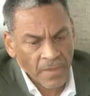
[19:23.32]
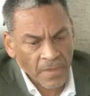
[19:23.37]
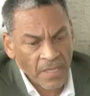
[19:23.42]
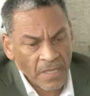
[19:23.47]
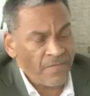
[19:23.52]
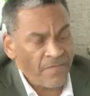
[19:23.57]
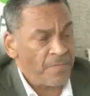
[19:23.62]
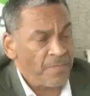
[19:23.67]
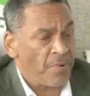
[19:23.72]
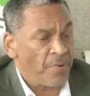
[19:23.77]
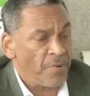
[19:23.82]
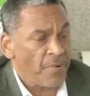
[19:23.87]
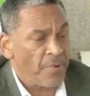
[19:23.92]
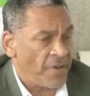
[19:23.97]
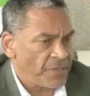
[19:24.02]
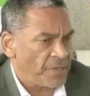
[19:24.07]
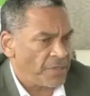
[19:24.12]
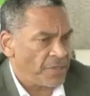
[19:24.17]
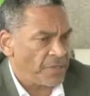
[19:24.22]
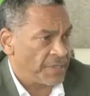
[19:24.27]
even
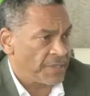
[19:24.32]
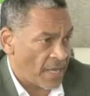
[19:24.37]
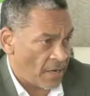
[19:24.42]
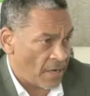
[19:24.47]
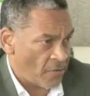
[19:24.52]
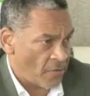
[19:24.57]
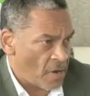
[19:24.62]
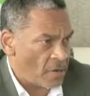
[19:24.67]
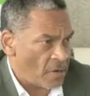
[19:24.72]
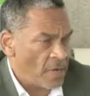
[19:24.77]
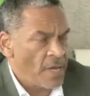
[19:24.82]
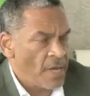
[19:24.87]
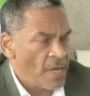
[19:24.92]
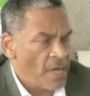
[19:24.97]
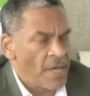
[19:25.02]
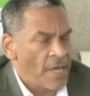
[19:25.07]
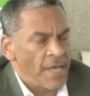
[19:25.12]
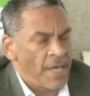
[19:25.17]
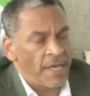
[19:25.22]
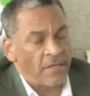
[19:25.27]
professionals get it wrong
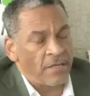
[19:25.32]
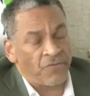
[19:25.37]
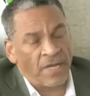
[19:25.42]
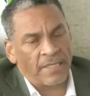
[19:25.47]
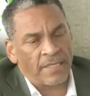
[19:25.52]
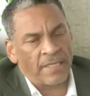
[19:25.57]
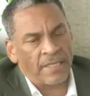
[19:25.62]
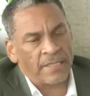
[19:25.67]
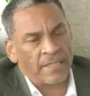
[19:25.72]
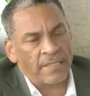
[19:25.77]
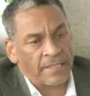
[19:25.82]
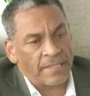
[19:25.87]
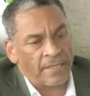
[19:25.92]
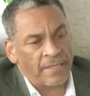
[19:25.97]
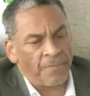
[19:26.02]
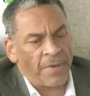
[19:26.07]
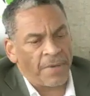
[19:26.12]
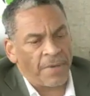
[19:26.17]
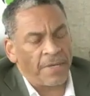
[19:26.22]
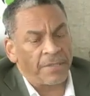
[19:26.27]
in trying to
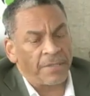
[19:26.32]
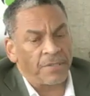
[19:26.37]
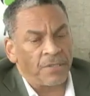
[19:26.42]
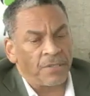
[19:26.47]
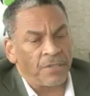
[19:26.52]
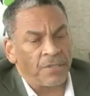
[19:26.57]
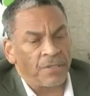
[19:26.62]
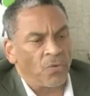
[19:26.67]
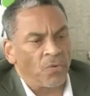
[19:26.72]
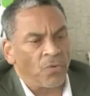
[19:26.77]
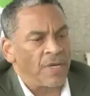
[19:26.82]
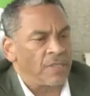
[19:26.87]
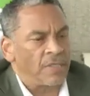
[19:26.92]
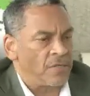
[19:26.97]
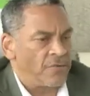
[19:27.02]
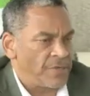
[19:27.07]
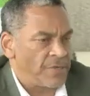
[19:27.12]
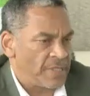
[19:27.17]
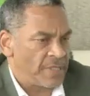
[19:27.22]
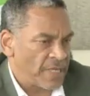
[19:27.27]
anticipate, when is
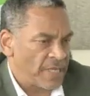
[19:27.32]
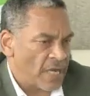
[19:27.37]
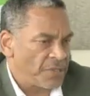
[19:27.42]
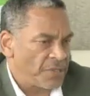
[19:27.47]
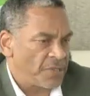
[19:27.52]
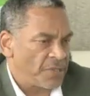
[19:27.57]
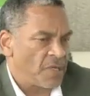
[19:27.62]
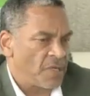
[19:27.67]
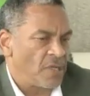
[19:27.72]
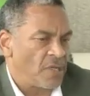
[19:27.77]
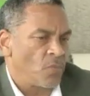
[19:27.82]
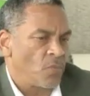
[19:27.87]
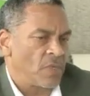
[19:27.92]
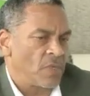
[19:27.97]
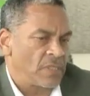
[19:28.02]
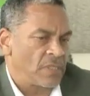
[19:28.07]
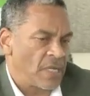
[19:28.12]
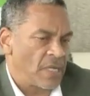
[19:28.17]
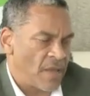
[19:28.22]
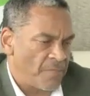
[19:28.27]
a recession and what are
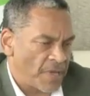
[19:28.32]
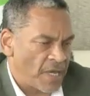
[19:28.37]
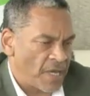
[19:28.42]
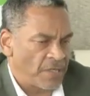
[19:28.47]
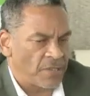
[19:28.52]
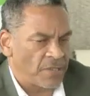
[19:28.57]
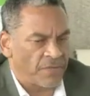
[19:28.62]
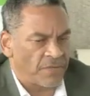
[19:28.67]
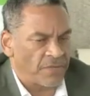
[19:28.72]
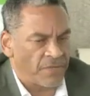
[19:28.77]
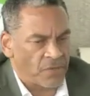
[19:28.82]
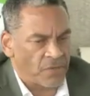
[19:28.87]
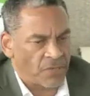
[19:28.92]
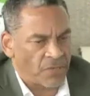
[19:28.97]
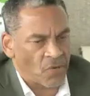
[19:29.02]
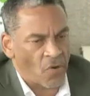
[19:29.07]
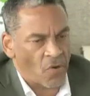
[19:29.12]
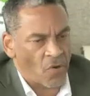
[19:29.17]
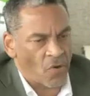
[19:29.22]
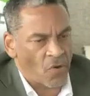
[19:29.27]
the implications for the
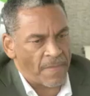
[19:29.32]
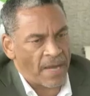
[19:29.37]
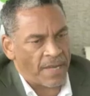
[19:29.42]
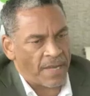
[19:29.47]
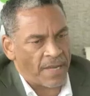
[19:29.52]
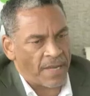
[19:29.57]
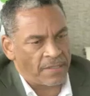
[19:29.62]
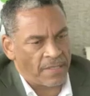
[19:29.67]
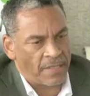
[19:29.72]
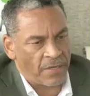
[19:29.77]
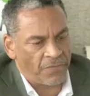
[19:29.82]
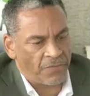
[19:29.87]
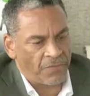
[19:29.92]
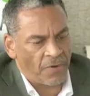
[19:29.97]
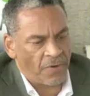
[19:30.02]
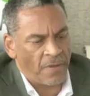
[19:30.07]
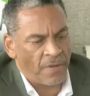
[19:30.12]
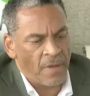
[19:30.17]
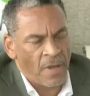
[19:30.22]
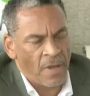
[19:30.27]
stock market,
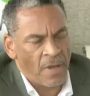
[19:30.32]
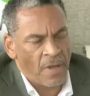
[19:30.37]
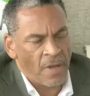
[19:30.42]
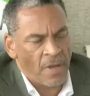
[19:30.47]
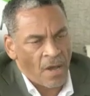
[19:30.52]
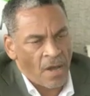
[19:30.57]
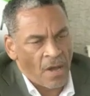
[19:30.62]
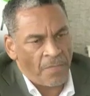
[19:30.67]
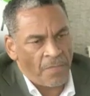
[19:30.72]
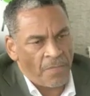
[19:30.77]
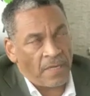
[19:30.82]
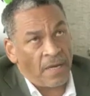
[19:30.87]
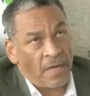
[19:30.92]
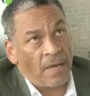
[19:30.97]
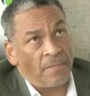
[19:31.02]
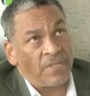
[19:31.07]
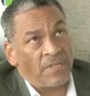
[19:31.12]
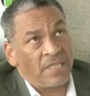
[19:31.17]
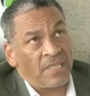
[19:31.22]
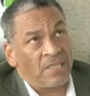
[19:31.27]
etc. But
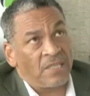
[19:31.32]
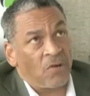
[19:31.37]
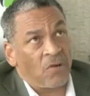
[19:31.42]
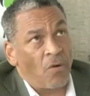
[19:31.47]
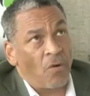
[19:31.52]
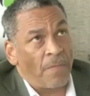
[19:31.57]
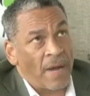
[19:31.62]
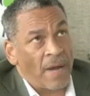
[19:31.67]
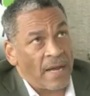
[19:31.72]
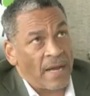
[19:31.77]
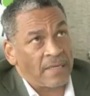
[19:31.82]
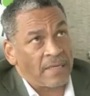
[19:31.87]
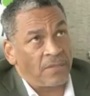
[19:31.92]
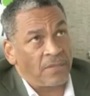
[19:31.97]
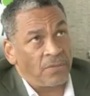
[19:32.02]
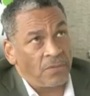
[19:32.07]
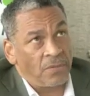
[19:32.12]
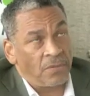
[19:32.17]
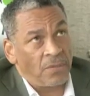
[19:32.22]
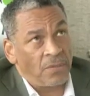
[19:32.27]
just to go back
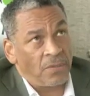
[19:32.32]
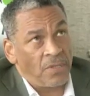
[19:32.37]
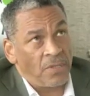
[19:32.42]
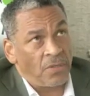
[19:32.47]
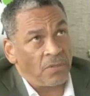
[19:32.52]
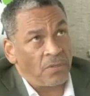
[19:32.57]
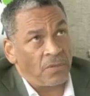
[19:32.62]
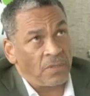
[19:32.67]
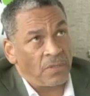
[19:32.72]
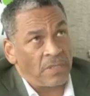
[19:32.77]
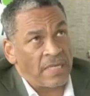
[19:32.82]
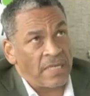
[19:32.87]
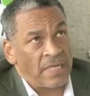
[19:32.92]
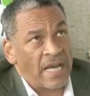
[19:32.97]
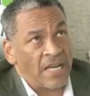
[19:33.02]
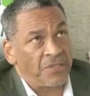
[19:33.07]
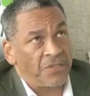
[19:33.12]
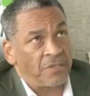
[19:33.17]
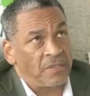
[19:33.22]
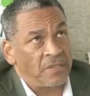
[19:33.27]
to, the
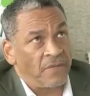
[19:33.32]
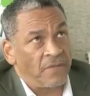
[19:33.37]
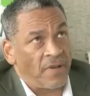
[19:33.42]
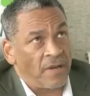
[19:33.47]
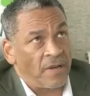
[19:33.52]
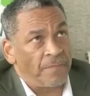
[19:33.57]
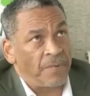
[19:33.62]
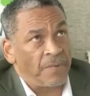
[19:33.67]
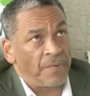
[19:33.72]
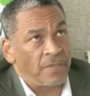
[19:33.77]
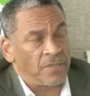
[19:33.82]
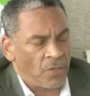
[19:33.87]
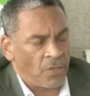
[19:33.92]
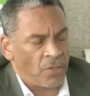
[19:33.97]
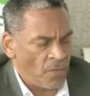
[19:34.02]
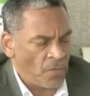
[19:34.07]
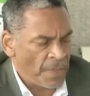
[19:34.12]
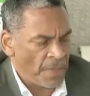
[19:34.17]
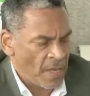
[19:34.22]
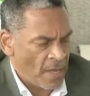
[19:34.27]
national development.
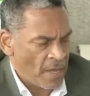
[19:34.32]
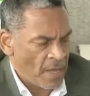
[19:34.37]
So